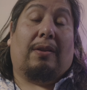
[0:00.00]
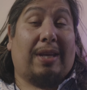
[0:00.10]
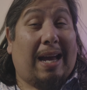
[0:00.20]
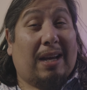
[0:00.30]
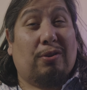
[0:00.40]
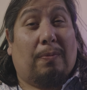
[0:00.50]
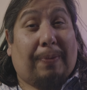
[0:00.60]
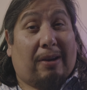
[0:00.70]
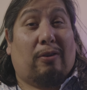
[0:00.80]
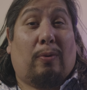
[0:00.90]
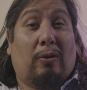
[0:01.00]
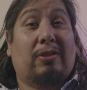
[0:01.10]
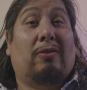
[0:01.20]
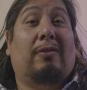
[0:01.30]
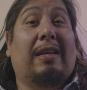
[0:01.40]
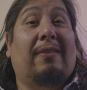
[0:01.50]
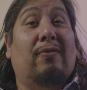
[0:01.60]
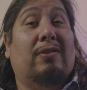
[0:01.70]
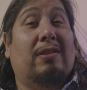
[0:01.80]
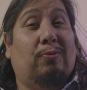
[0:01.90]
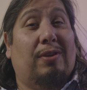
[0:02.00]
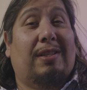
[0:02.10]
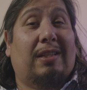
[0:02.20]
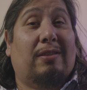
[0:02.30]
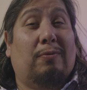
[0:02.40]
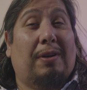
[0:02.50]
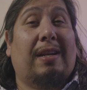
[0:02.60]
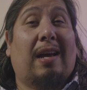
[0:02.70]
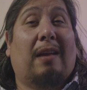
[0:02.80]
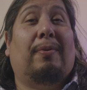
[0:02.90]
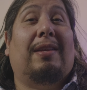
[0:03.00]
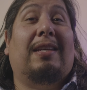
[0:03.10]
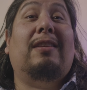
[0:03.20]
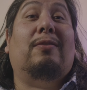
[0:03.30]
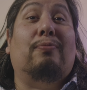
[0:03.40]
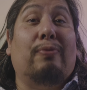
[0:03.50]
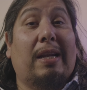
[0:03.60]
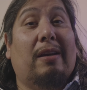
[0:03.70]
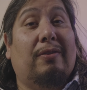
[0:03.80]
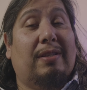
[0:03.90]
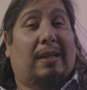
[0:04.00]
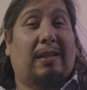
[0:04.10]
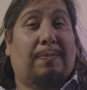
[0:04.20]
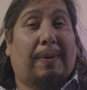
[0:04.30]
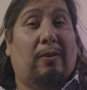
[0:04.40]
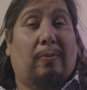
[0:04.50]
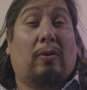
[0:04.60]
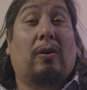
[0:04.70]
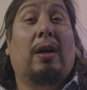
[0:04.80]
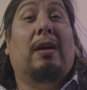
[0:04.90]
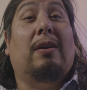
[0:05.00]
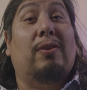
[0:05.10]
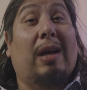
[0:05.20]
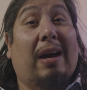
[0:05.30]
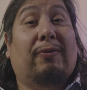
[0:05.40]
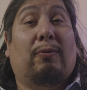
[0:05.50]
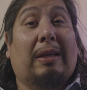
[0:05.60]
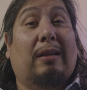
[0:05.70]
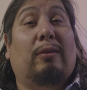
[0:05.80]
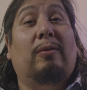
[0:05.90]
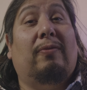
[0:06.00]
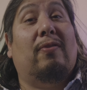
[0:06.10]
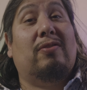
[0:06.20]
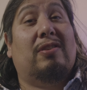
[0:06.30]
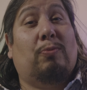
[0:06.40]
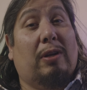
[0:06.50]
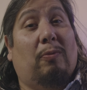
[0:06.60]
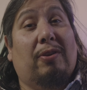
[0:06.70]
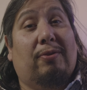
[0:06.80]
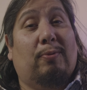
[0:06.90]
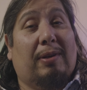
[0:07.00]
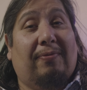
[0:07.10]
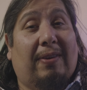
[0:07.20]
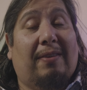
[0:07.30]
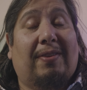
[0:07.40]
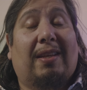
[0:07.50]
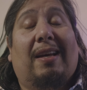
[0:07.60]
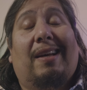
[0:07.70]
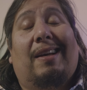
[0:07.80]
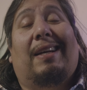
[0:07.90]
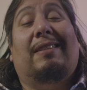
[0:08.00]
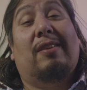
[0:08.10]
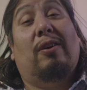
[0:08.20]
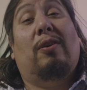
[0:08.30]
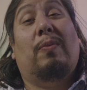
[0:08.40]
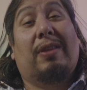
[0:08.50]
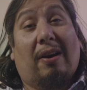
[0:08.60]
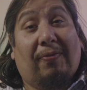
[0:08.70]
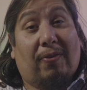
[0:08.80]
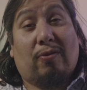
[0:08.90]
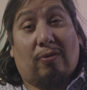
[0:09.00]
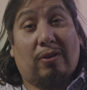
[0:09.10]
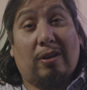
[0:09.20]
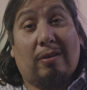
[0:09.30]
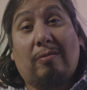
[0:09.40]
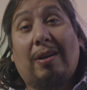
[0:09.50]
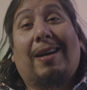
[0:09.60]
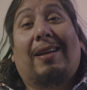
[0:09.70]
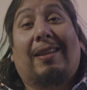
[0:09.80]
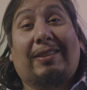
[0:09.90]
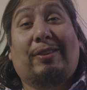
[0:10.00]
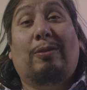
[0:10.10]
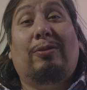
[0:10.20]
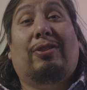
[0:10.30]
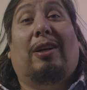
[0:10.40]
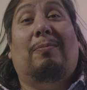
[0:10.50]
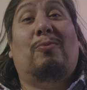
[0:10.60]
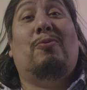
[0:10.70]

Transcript: The actual parable is only in verses 26 to 29, but I think to really understand this parable, you have to include verses 21 to 25, and so without further ado, let's do some